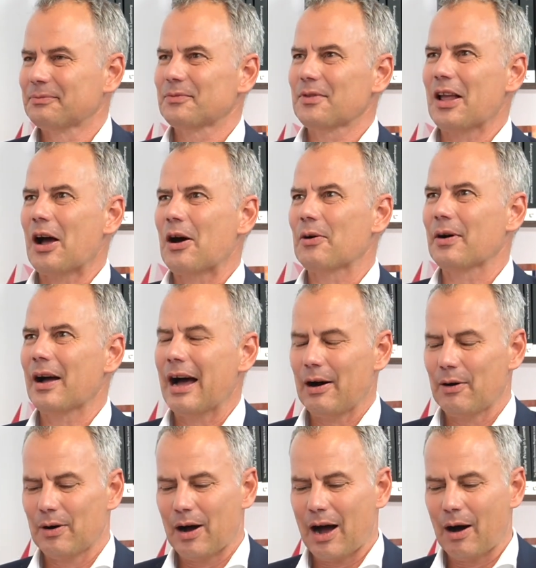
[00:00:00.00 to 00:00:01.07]
you know,
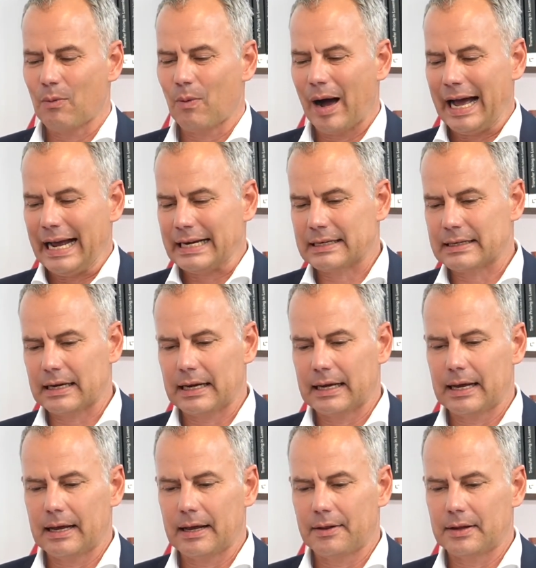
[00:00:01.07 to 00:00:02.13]
how, how wide
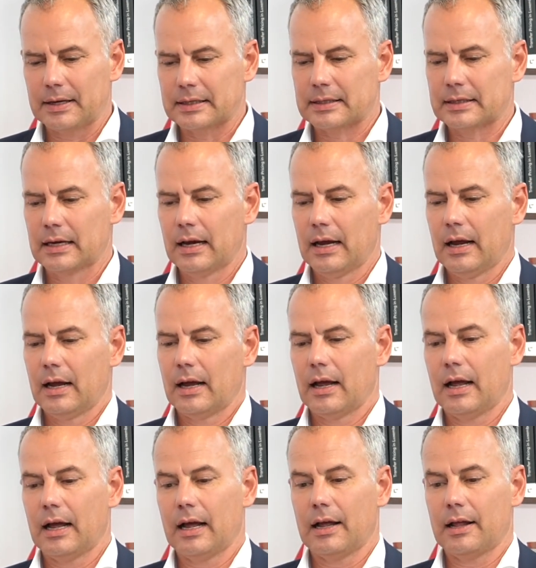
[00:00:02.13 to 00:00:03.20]
uh, this uh,
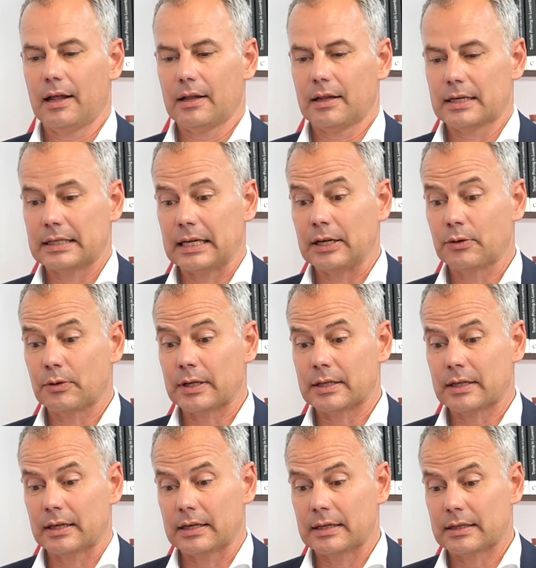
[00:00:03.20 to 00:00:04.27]
uh, this
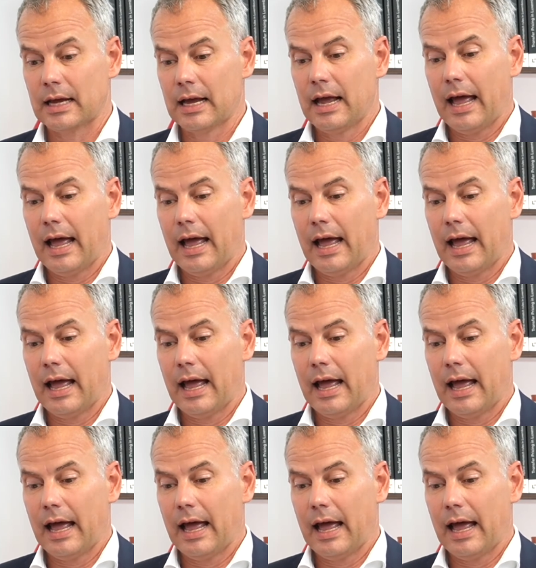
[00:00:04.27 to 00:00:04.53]
interest is.